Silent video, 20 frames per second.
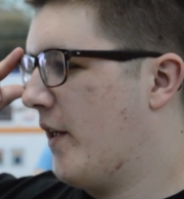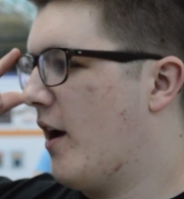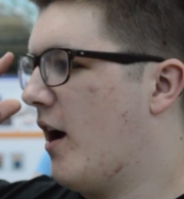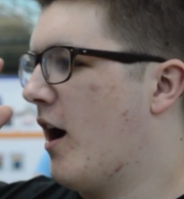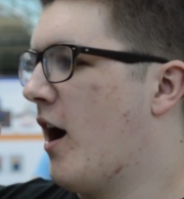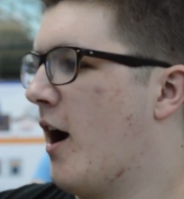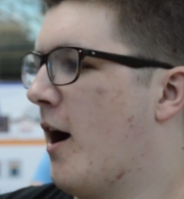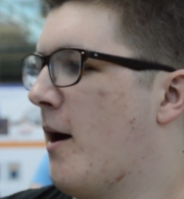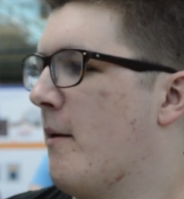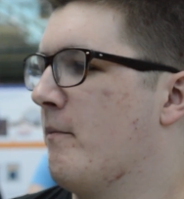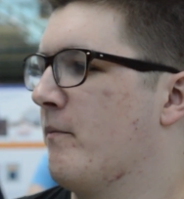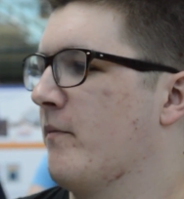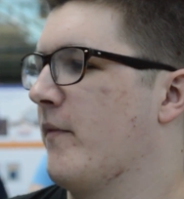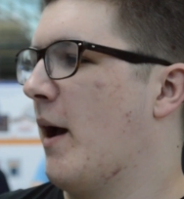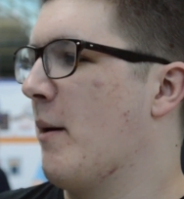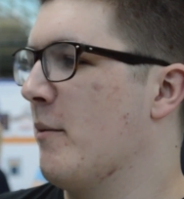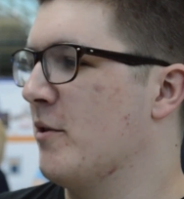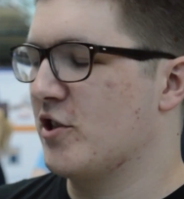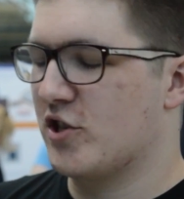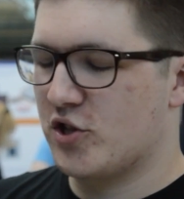
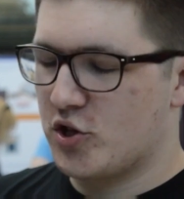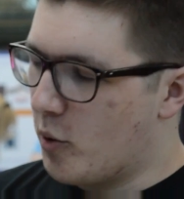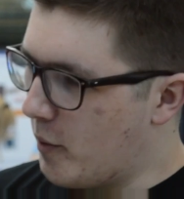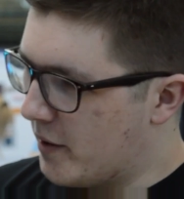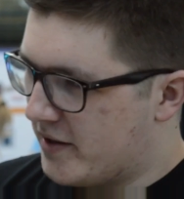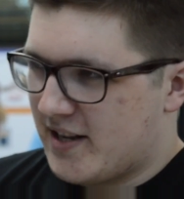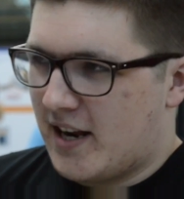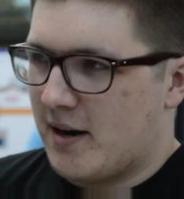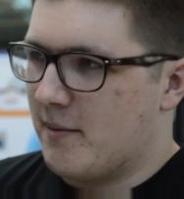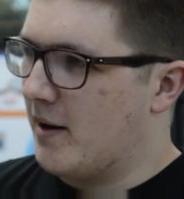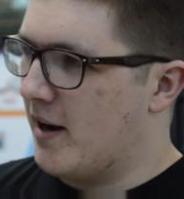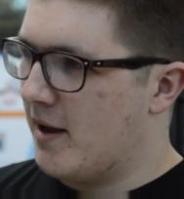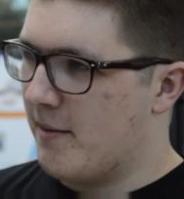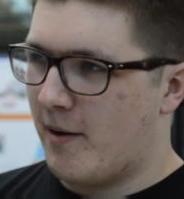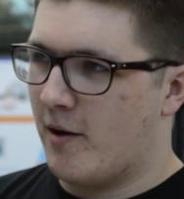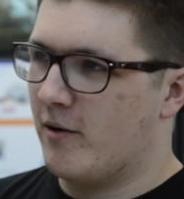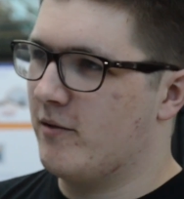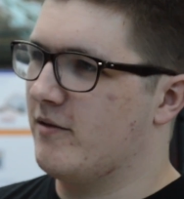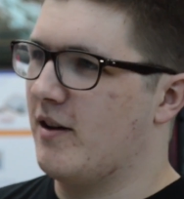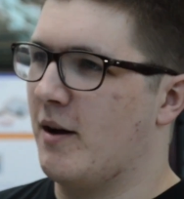And we just thought we'd send him an
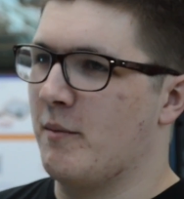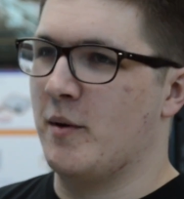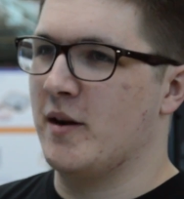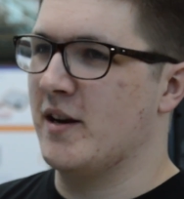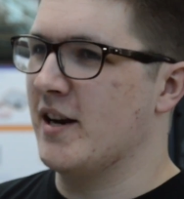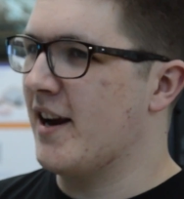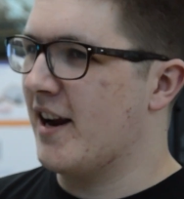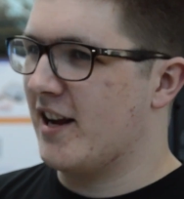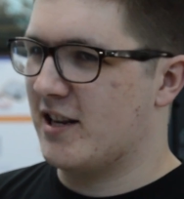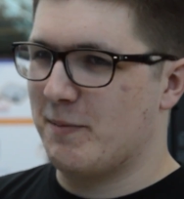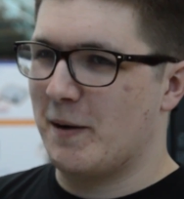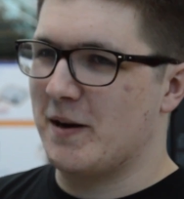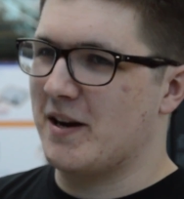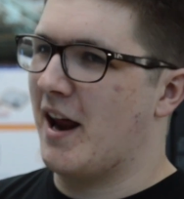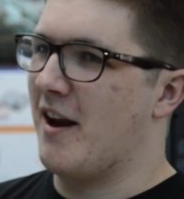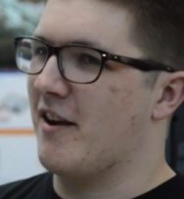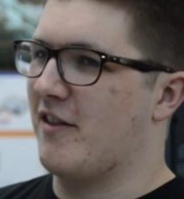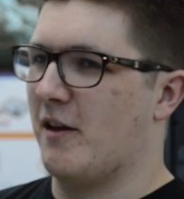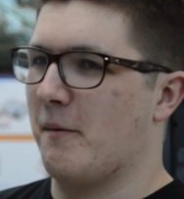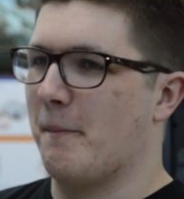email, and we didn't expect
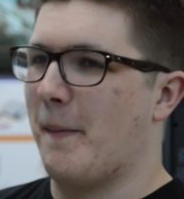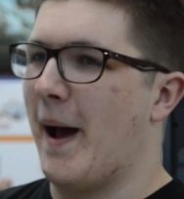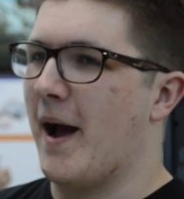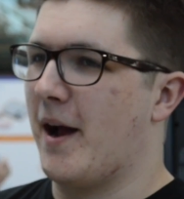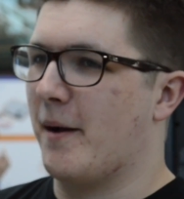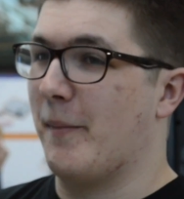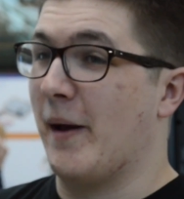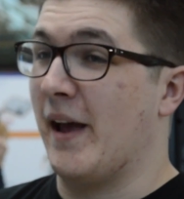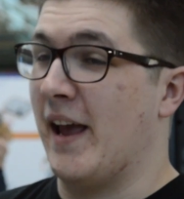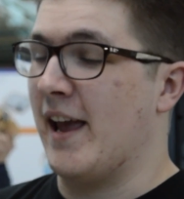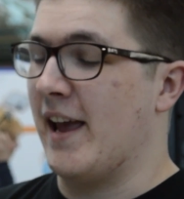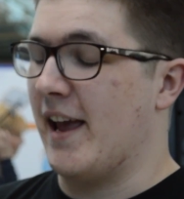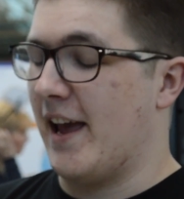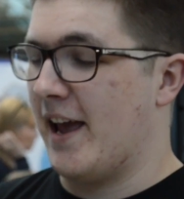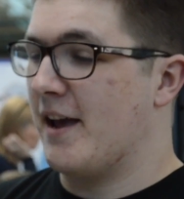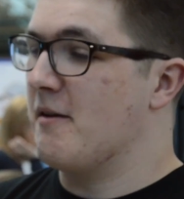anything back, but he